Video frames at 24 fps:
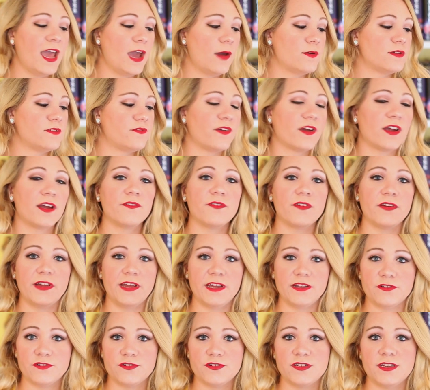It was very, very
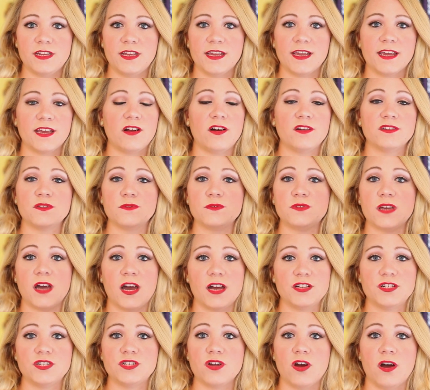interesting, and also
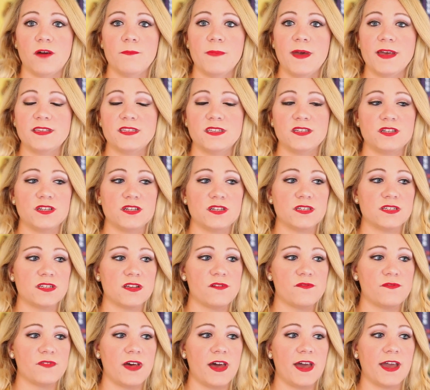touched on messages
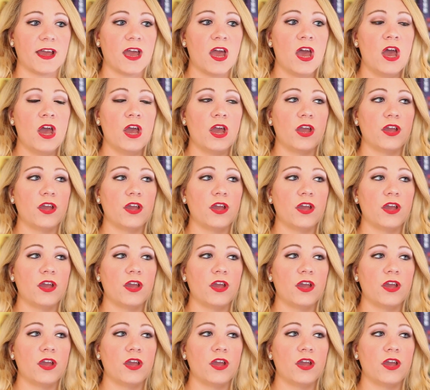of, like,